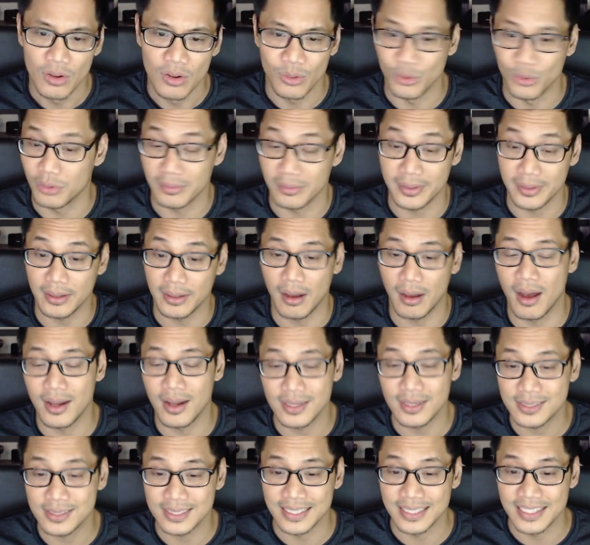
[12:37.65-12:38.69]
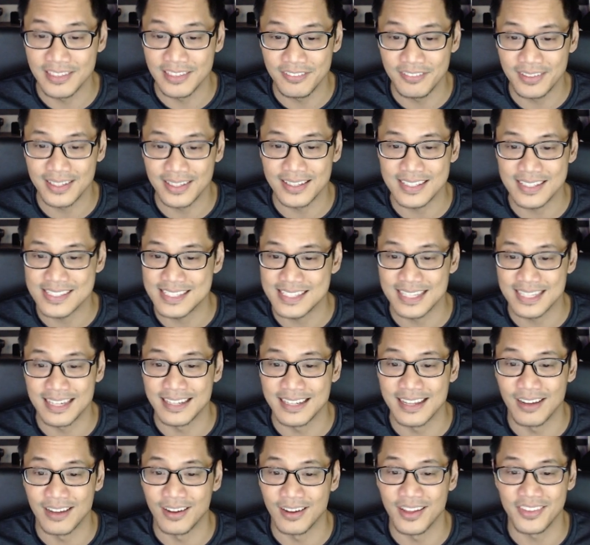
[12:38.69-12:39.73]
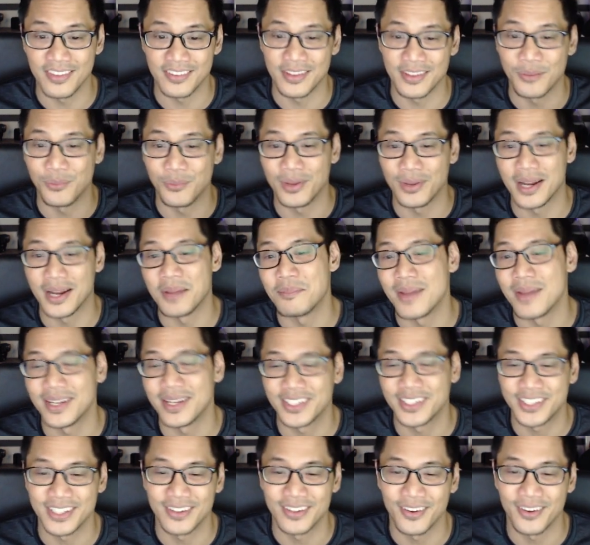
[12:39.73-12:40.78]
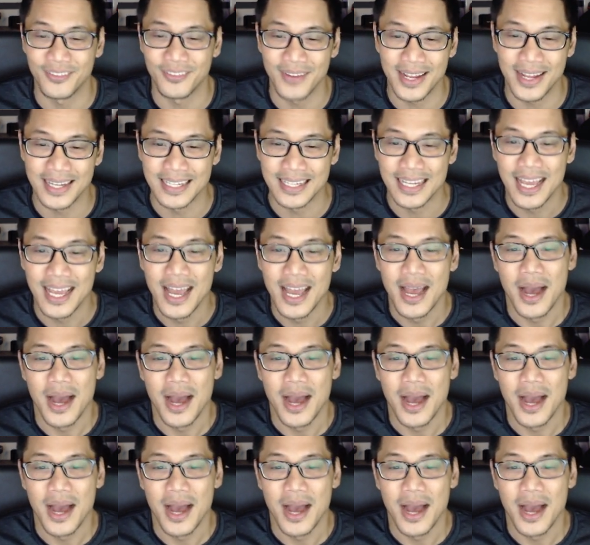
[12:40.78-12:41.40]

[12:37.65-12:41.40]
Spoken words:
or honestly, even in the Citadel, other than what I mentioned already.